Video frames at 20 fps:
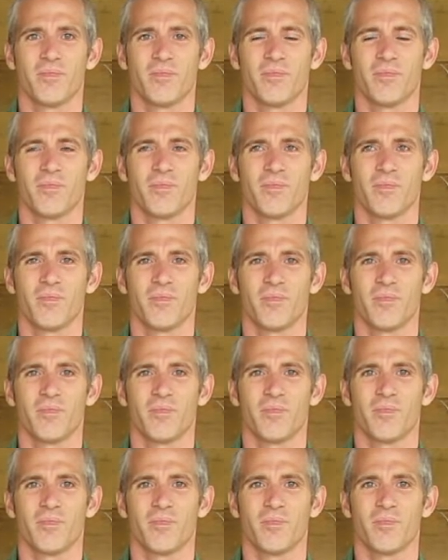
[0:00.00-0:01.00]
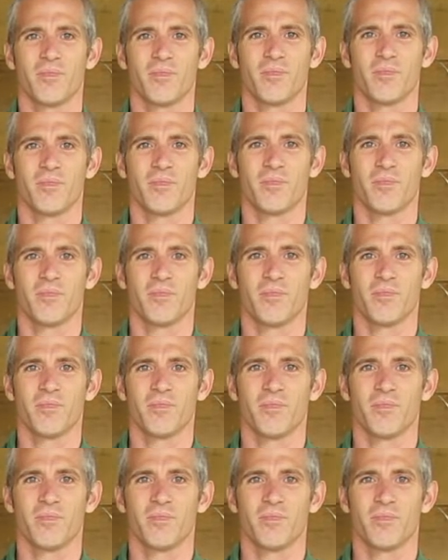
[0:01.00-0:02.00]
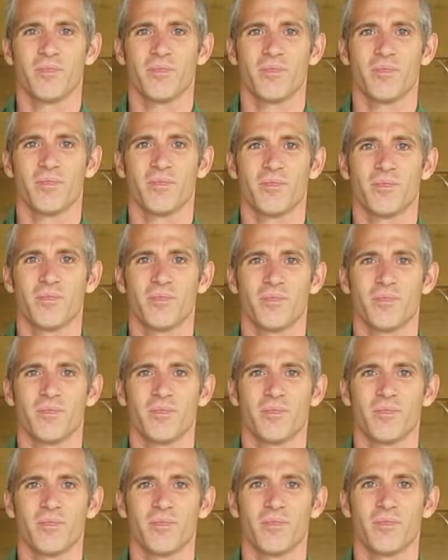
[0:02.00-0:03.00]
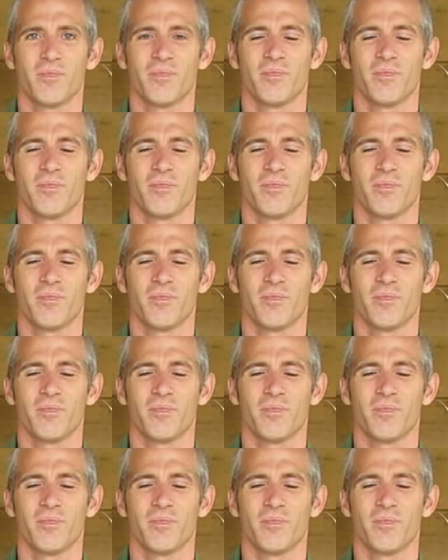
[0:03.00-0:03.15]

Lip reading: This person isn't speaking.